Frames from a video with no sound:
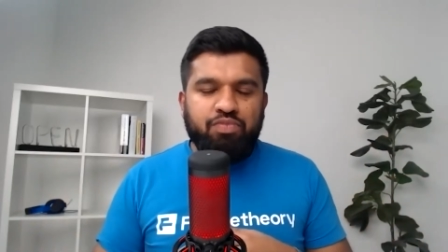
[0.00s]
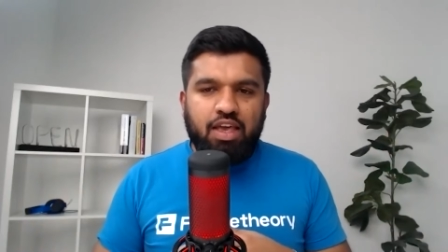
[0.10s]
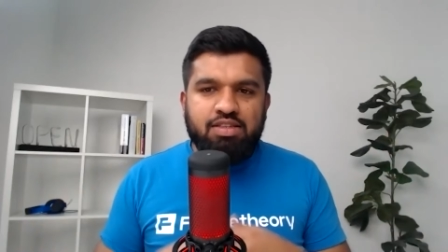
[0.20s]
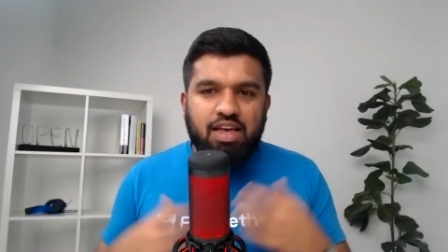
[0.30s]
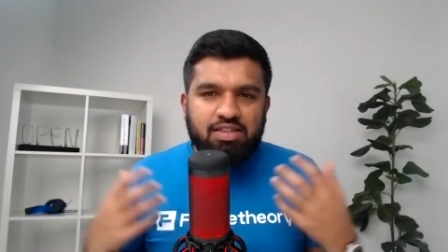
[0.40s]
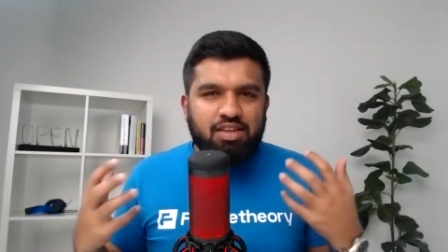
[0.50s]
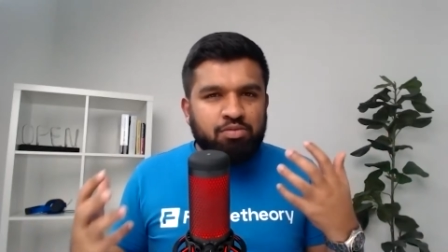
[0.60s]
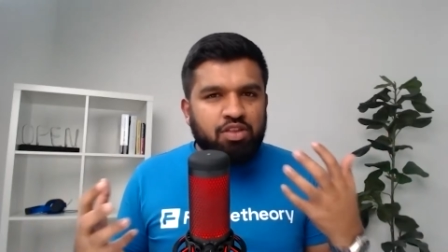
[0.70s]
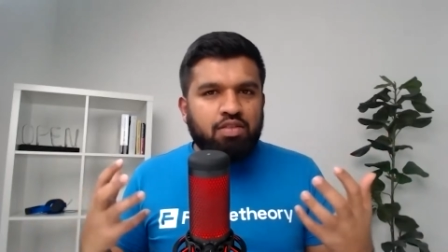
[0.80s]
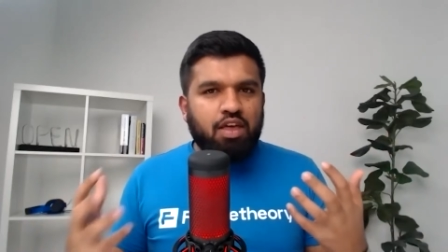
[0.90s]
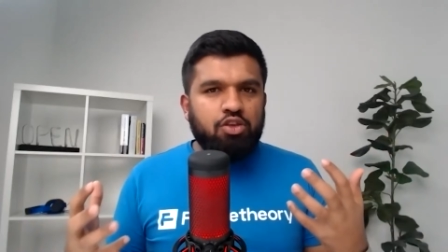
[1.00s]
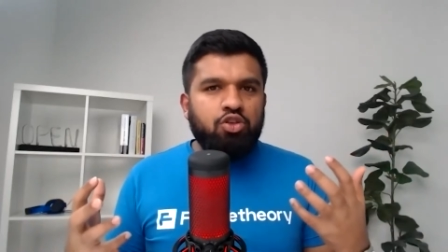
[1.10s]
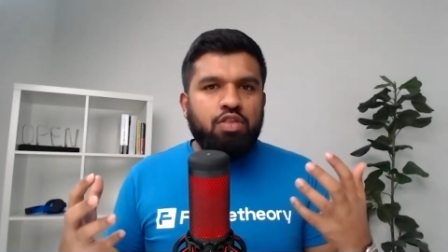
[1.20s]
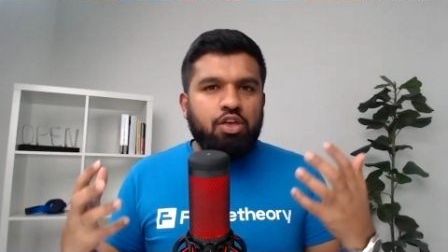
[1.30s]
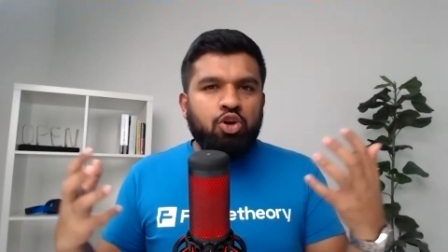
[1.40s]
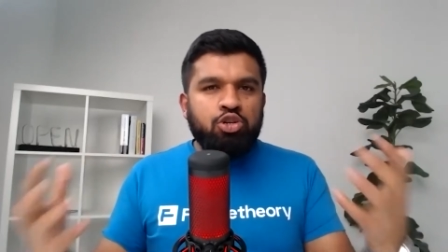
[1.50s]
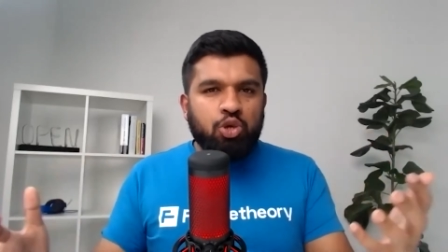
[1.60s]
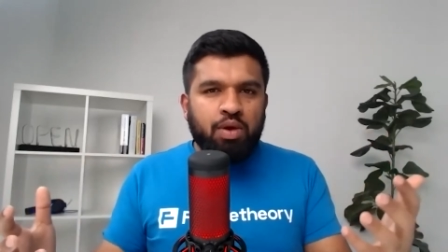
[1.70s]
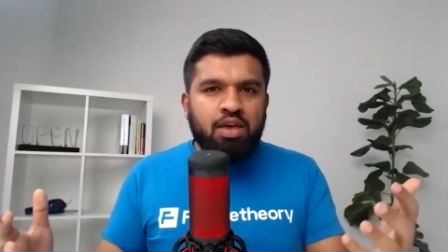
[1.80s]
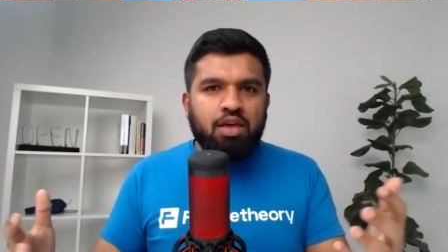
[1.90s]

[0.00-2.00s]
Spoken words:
Is that something that you're doing?